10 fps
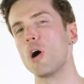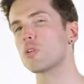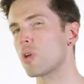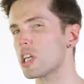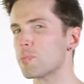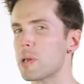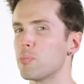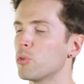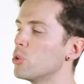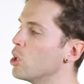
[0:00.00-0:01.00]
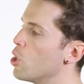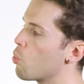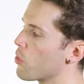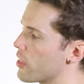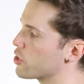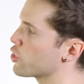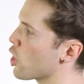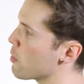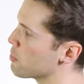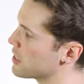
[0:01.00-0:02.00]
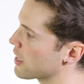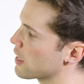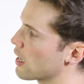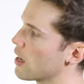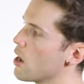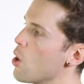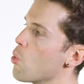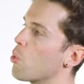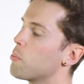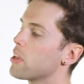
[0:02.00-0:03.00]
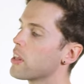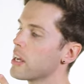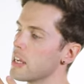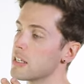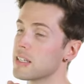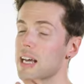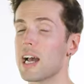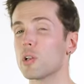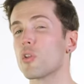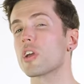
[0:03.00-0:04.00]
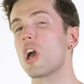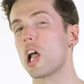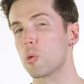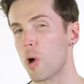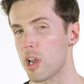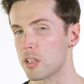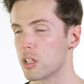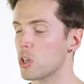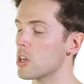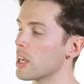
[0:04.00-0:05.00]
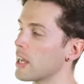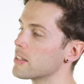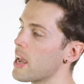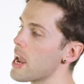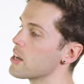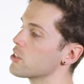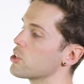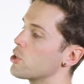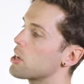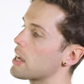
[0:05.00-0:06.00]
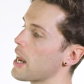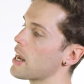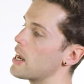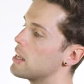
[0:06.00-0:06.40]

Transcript: polarize people with this shirt in particular will be the style or the colorways that you can get it in. So you can get it